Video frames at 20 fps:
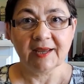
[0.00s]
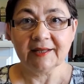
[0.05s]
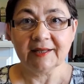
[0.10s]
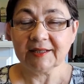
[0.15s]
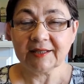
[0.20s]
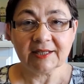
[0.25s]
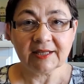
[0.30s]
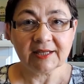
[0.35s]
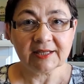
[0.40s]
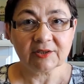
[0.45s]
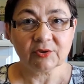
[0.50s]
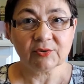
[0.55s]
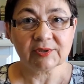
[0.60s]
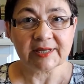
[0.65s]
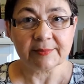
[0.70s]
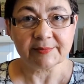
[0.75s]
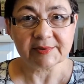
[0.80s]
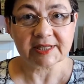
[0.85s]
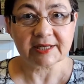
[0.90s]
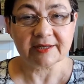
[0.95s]
and click
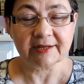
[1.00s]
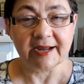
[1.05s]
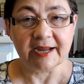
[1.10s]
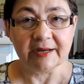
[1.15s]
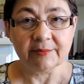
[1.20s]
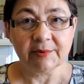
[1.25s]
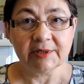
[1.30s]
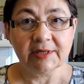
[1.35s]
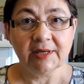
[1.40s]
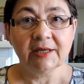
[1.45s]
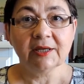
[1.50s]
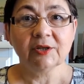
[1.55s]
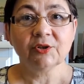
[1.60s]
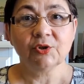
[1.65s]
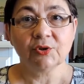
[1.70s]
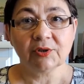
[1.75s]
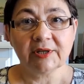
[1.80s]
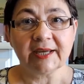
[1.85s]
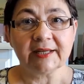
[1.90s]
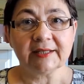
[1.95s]
to subscribe
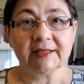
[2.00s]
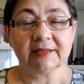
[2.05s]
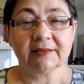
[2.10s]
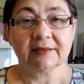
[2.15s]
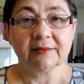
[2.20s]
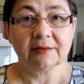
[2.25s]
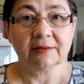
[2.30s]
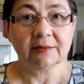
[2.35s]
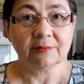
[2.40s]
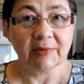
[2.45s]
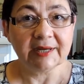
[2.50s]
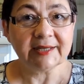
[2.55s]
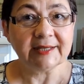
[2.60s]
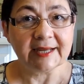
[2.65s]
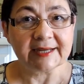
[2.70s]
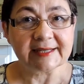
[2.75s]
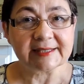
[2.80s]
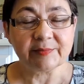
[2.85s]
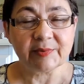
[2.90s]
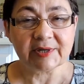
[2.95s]
to get my
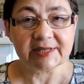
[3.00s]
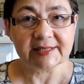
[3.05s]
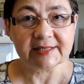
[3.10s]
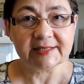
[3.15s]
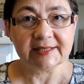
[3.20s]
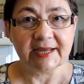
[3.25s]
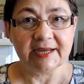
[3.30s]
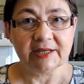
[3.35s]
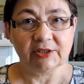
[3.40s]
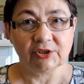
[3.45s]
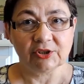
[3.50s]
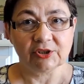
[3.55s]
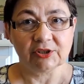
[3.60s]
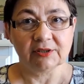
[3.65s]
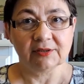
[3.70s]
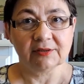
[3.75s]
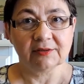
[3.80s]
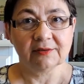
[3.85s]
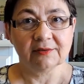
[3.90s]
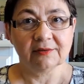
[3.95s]
next
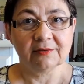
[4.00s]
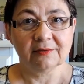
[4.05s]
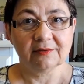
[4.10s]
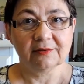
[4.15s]
presentation.